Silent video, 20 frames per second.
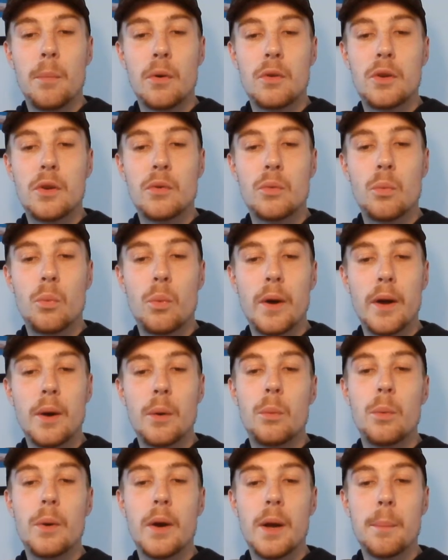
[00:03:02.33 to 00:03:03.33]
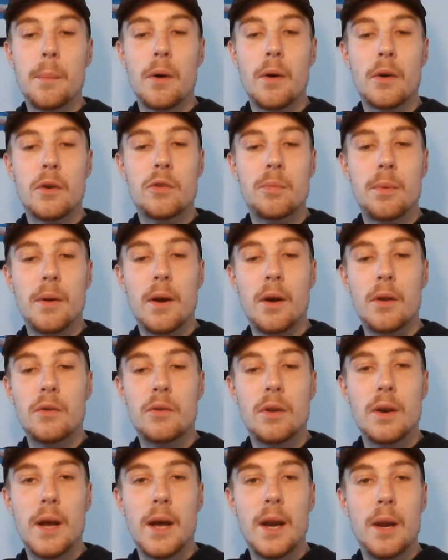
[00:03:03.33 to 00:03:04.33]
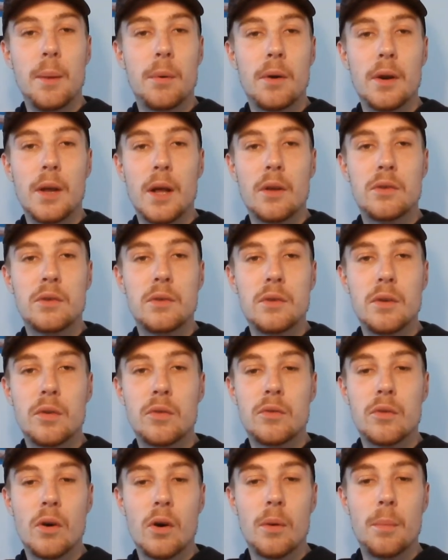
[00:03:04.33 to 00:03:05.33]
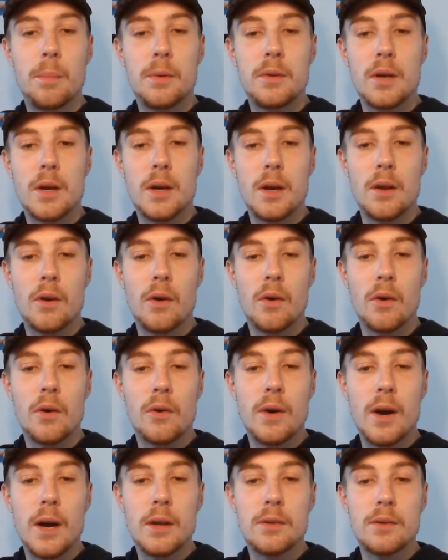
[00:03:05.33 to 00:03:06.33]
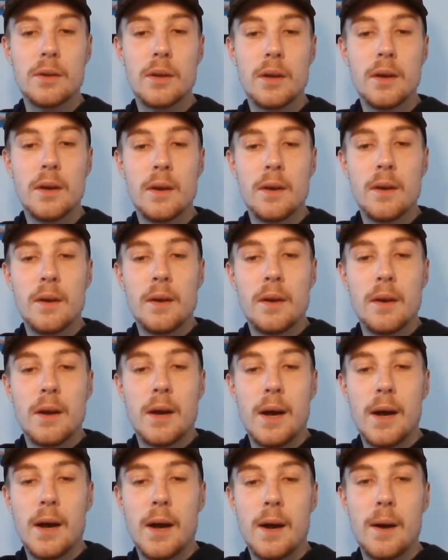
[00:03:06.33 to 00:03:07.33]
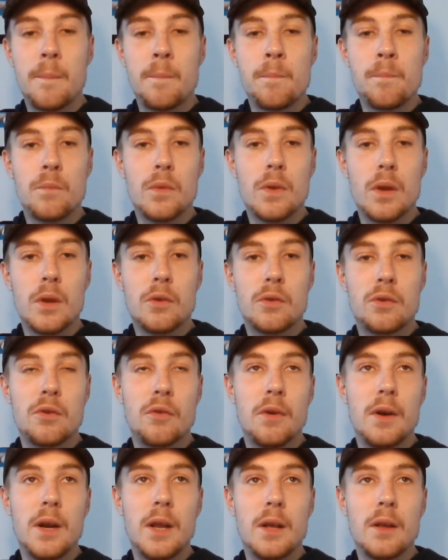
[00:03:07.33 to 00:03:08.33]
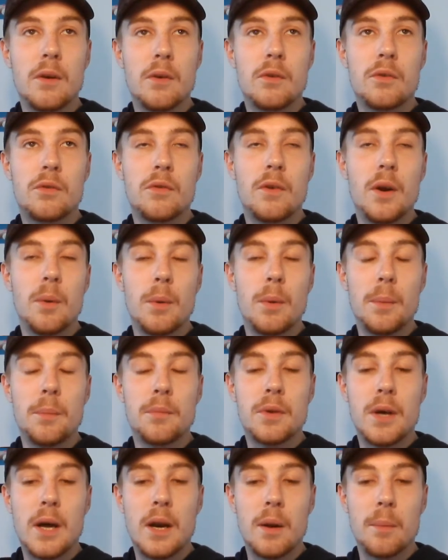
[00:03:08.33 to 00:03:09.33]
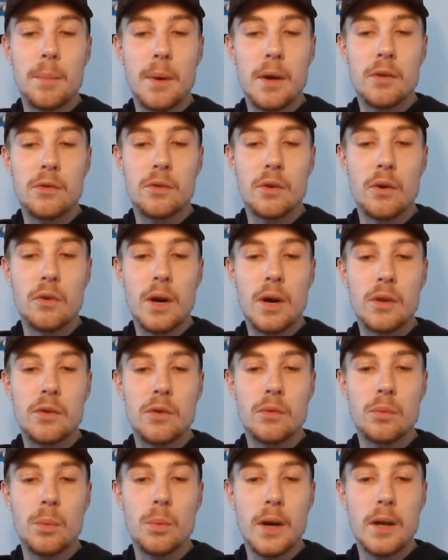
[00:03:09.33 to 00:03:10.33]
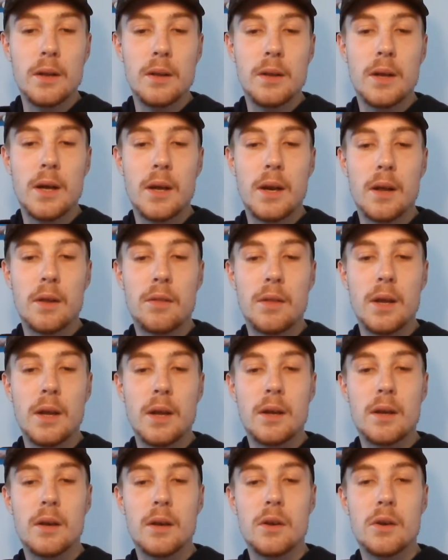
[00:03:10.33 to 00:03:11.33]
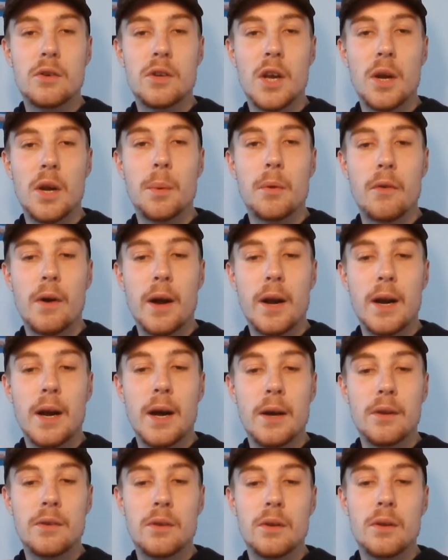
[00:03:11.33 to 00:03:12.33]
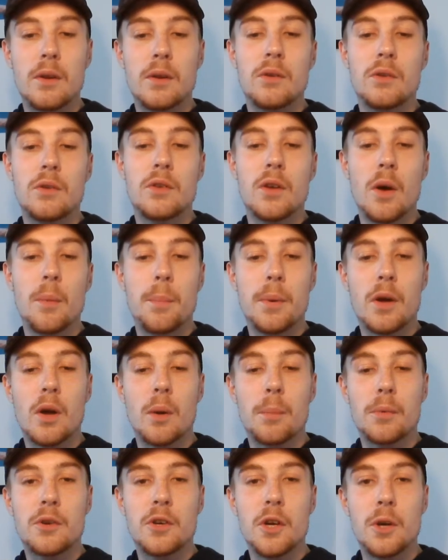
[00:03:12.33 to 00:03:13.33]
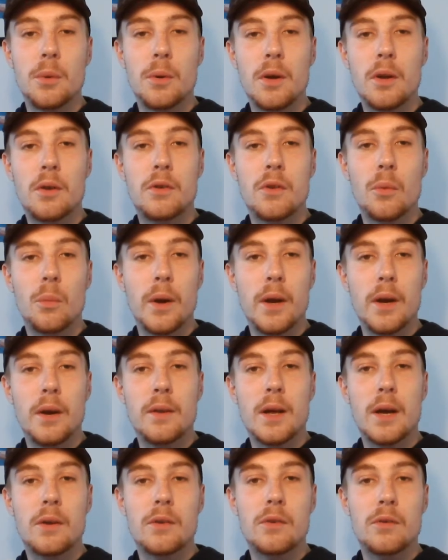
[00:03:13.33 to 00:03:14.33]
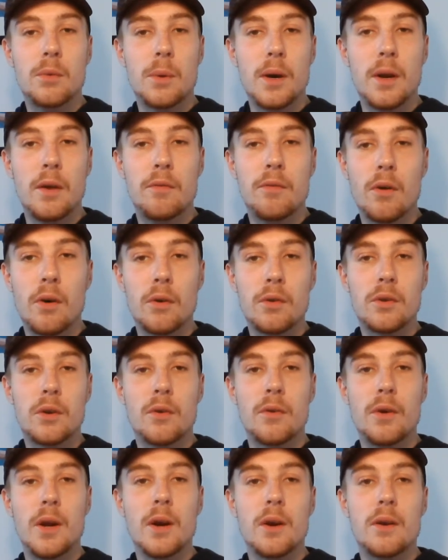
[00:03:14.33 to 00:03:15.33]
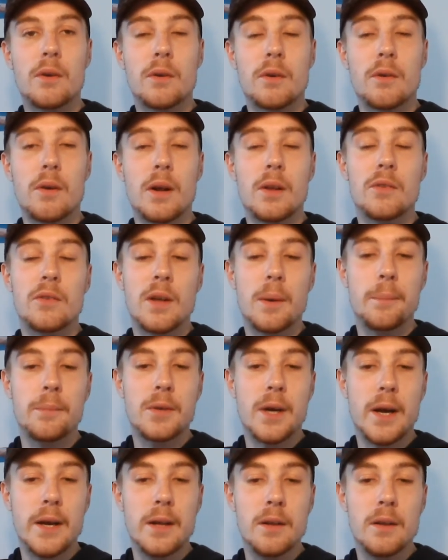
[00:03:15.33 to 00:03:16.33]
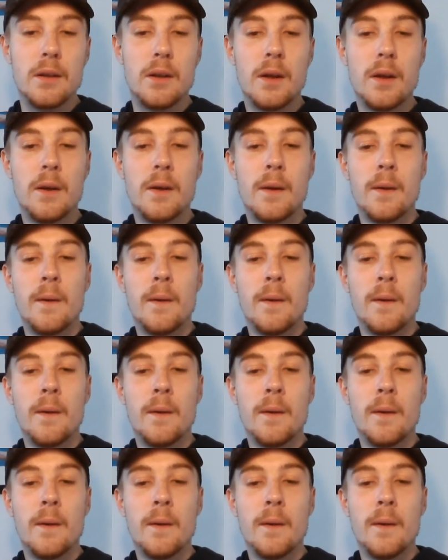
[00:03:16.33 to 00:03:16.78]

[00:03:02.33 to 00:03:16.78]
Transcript: but she's way more experienced than anybody else in this draw, particularly on grass. Serena Williams at the best on grass as well, and I think she will recognise this is her big opportunity to win that 24th career Grand Slam title.